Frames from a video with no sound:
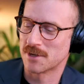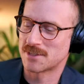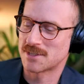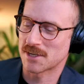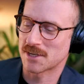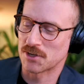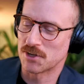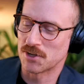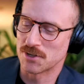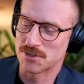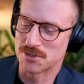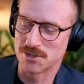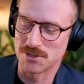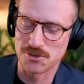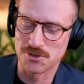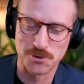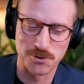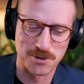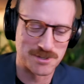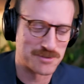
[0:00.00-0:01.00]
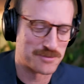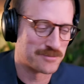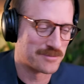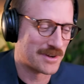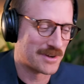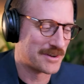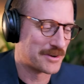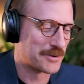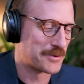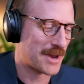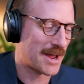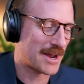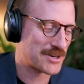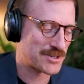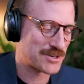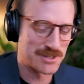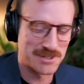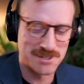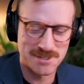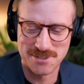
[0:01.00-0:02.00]
technology choice,
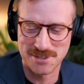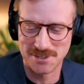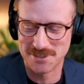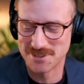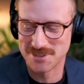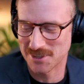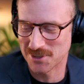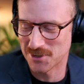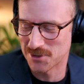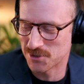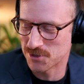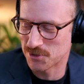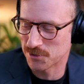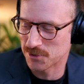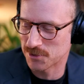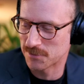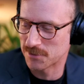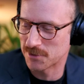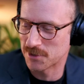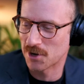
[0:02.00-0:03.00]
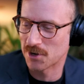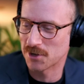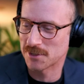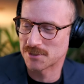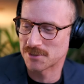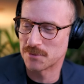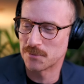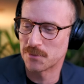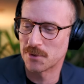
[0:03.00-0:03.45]
nationalistic technology choice for Darlington.